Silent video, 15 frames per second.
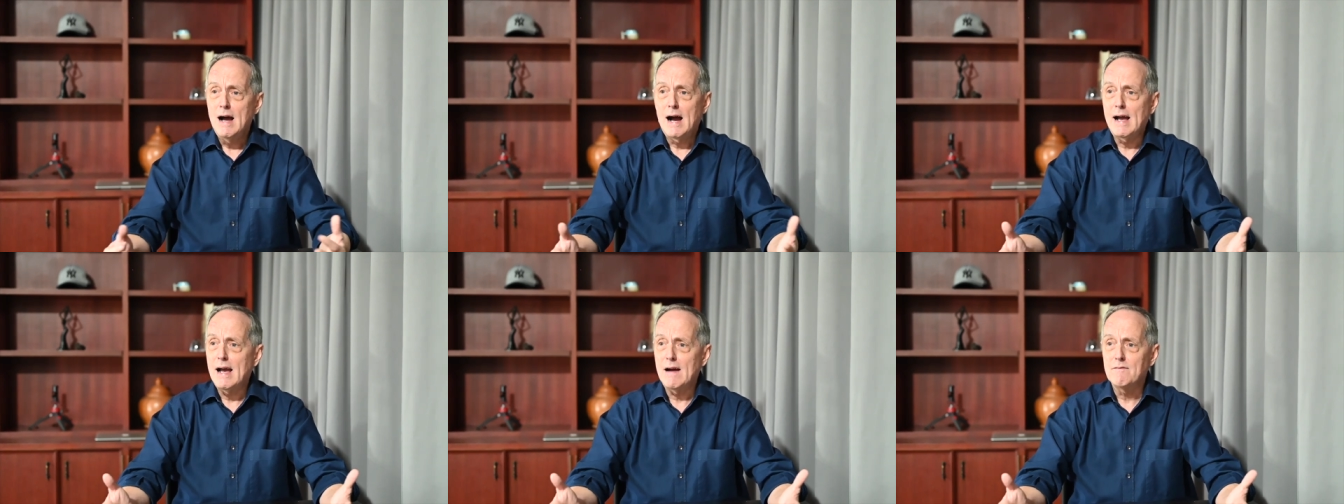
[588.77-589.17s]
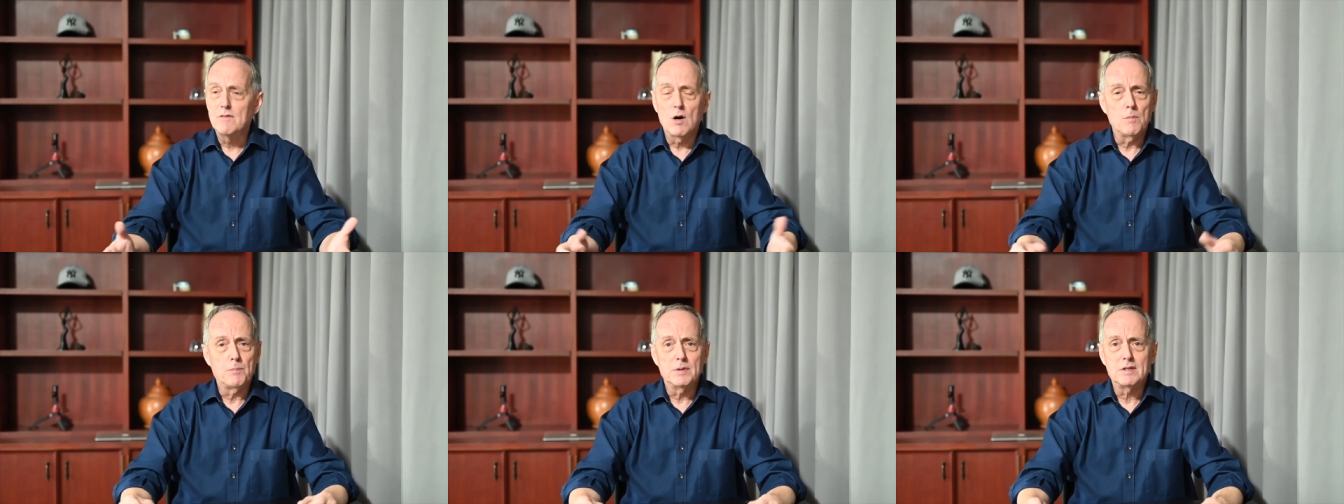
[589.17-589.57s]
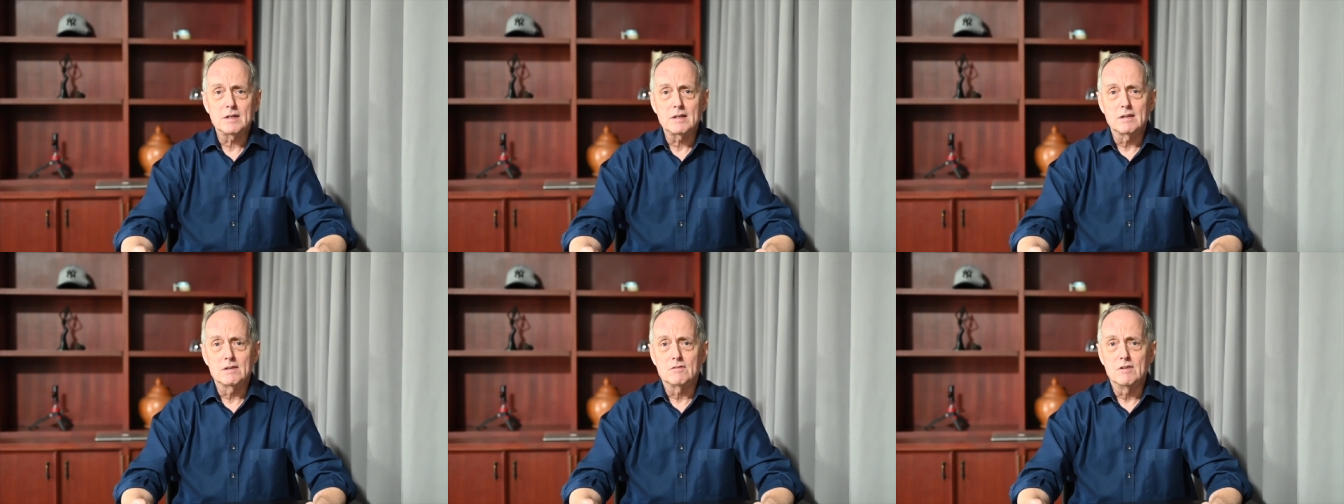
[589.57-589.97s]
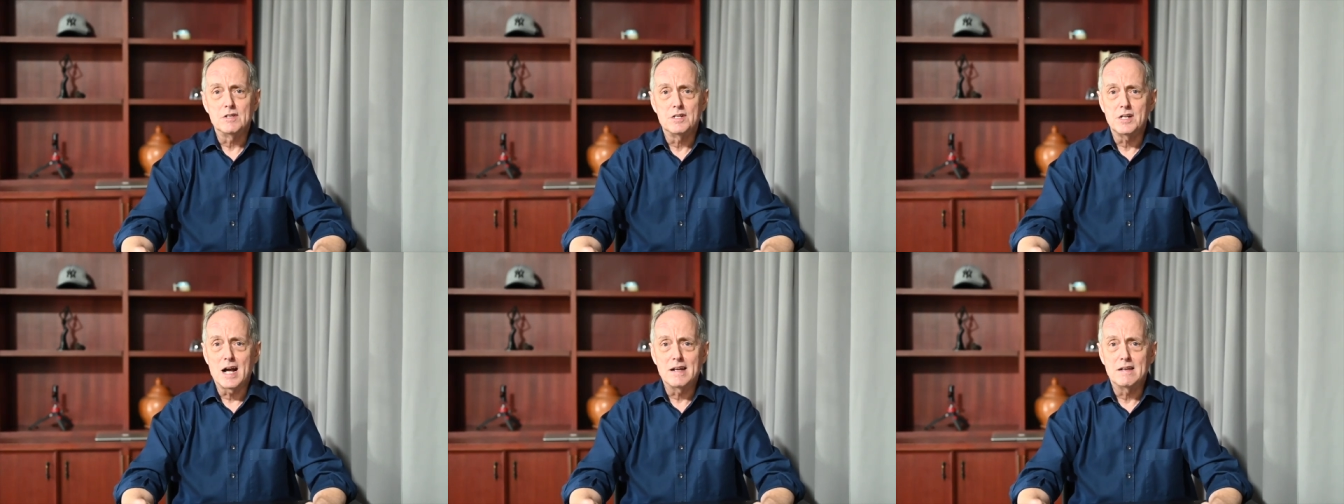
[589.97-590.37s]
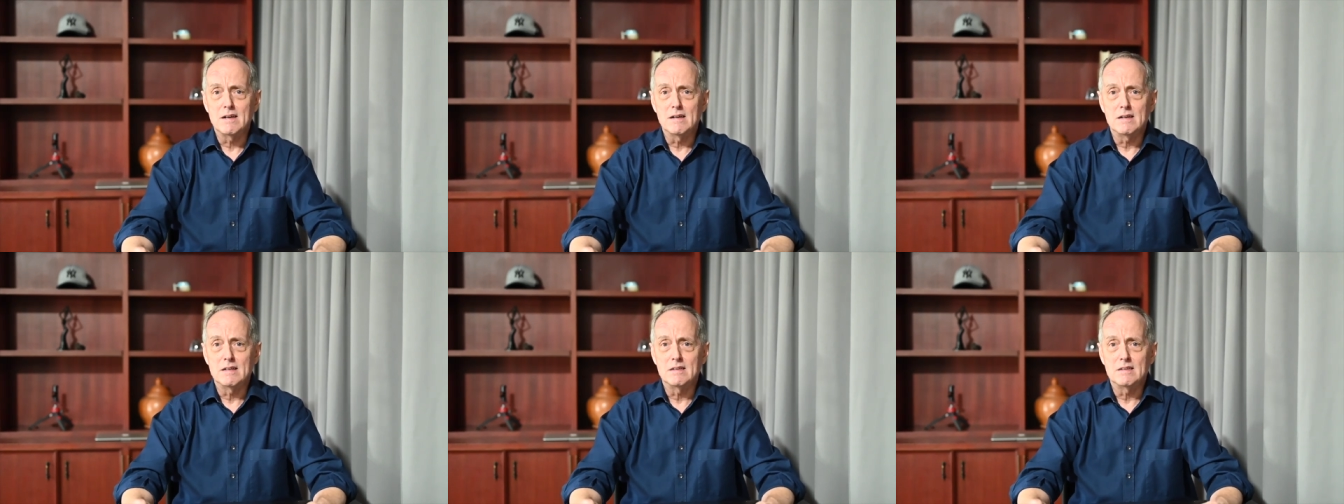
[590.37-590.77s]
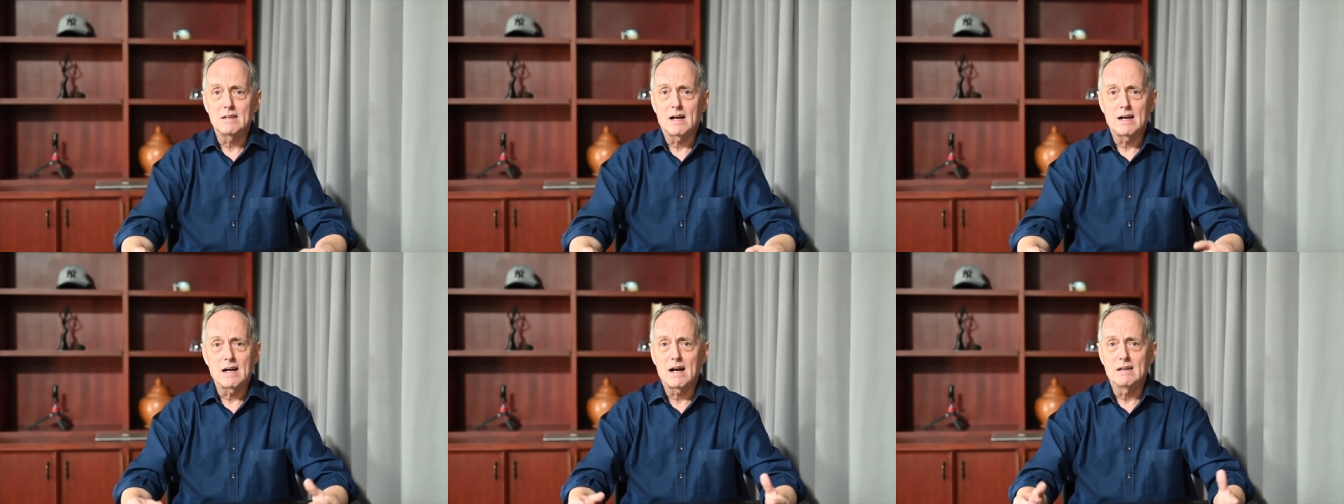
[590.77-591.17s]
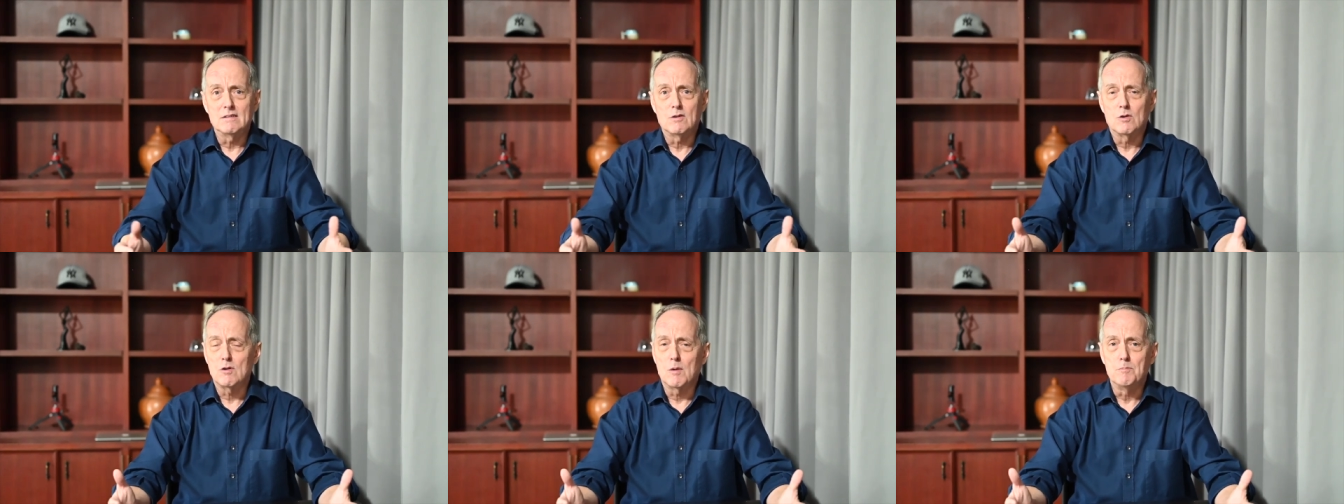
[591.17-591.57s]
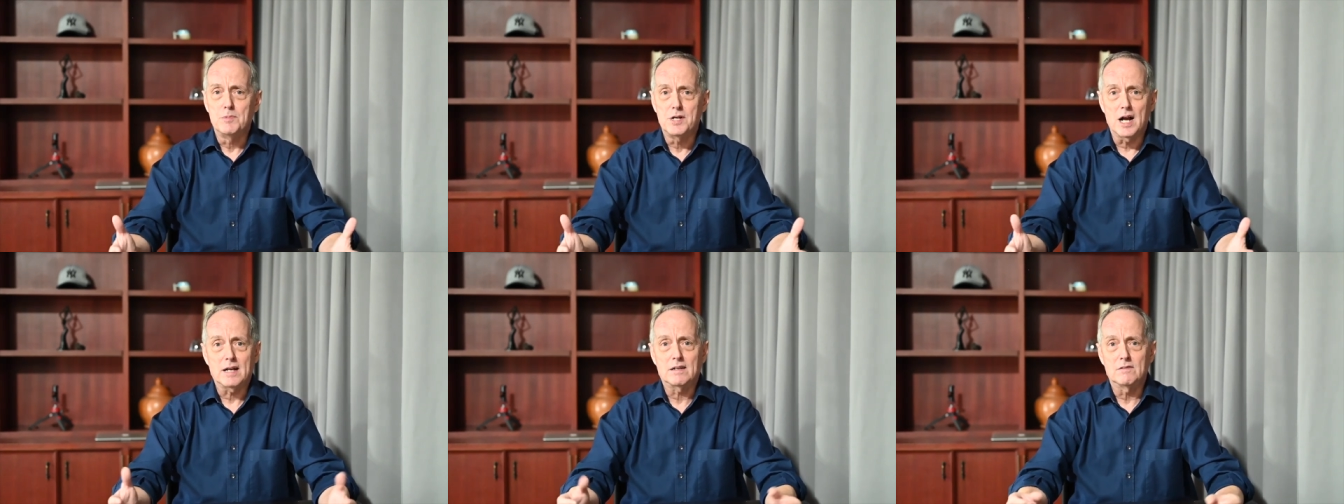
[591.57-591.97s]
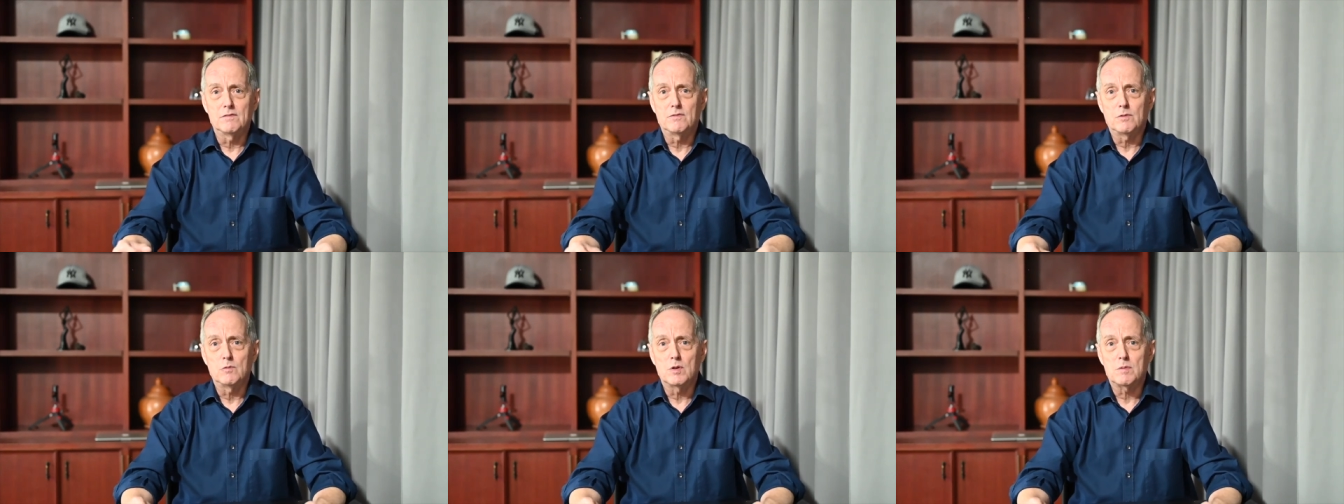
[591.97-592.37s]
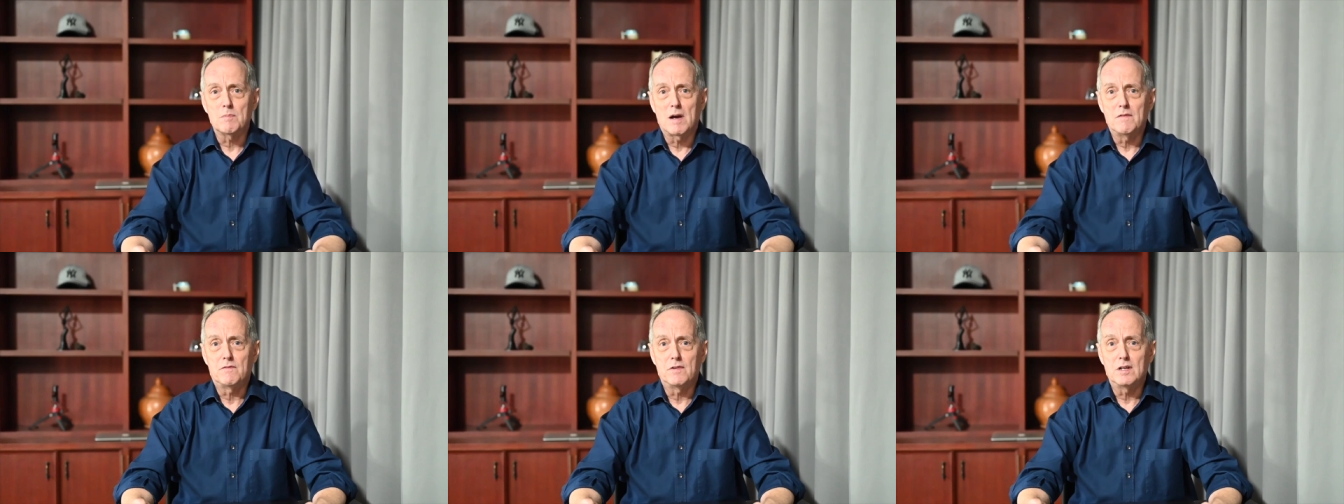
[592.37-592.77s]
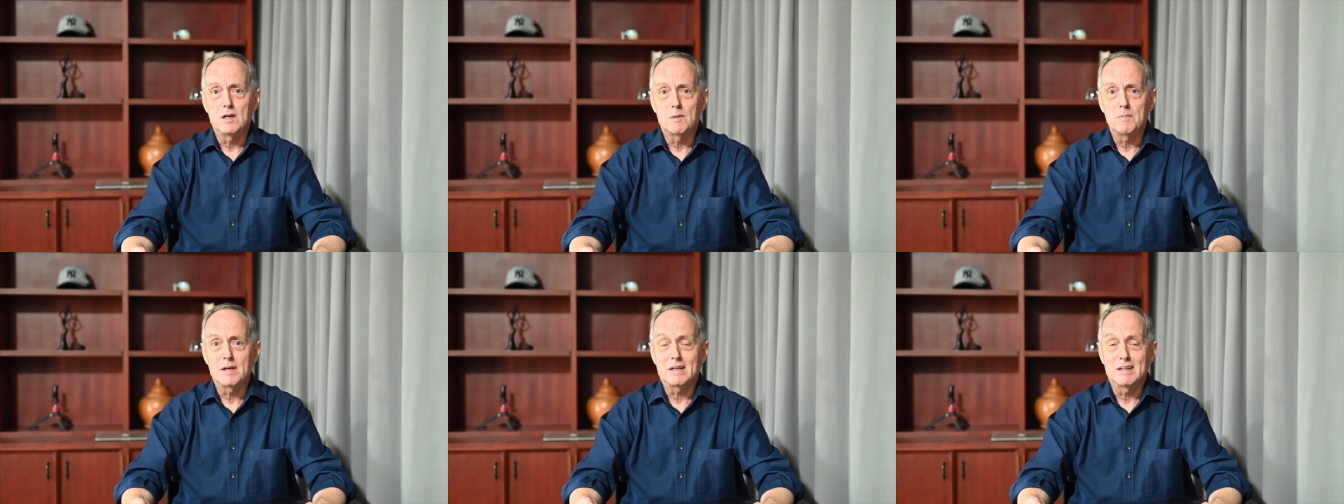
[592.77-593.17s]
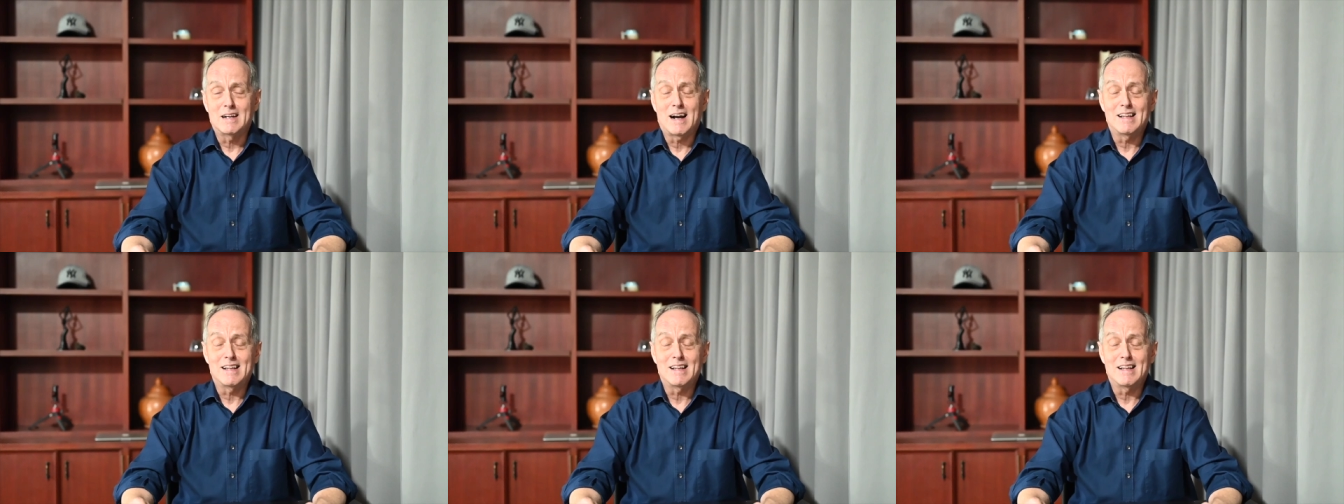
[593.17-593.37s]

I have no particular agenda or objective with my video making.